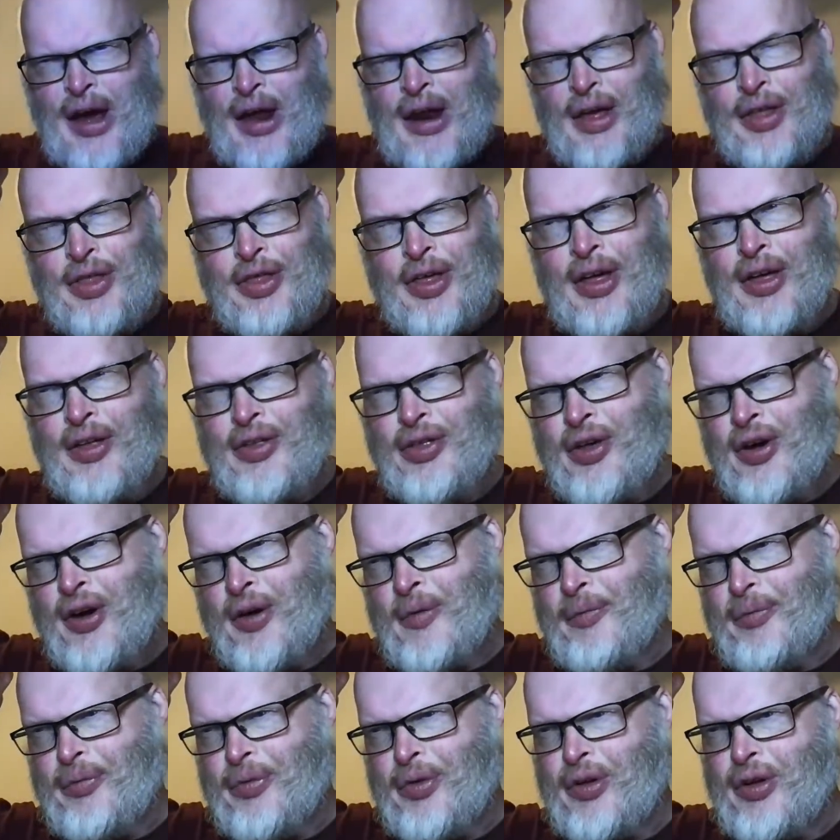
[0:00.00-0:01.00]
And I think
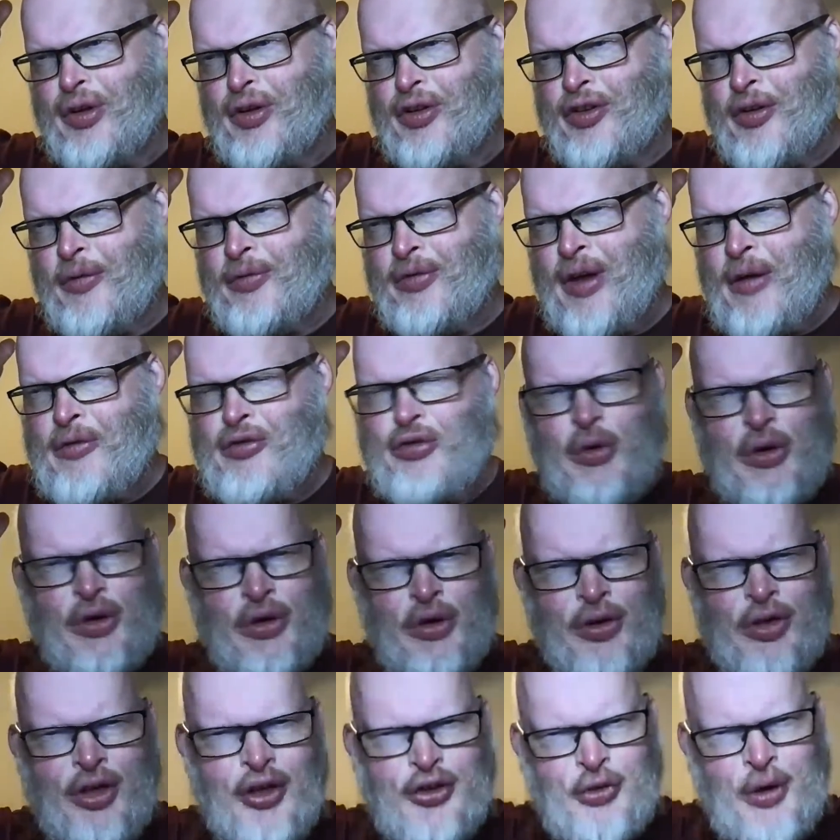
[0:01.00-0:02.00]
that sometimes we
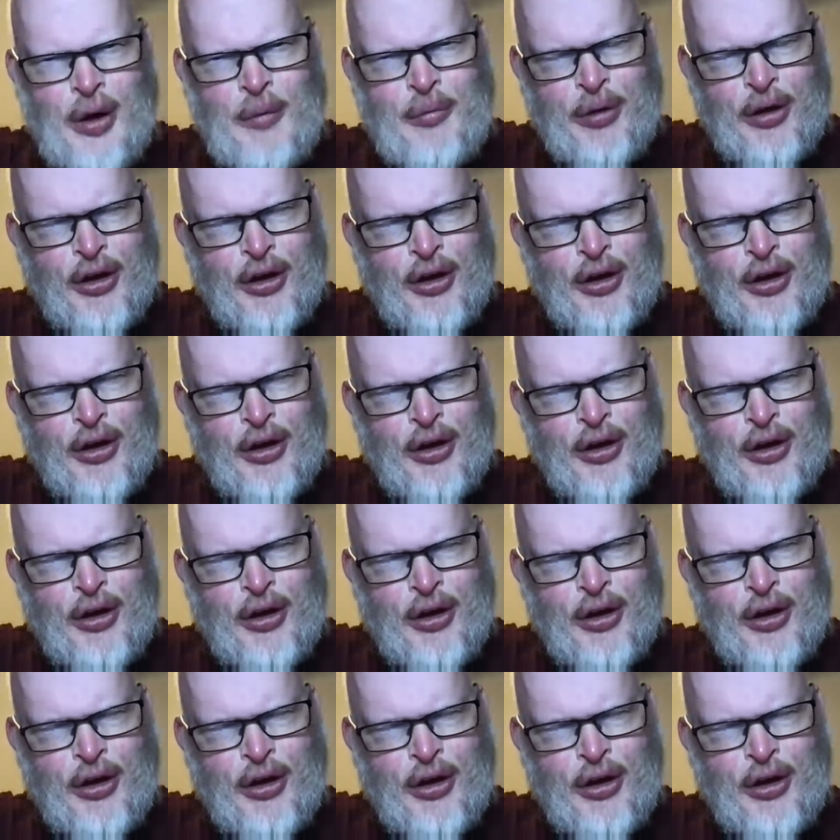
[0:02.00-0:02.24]
do this, right?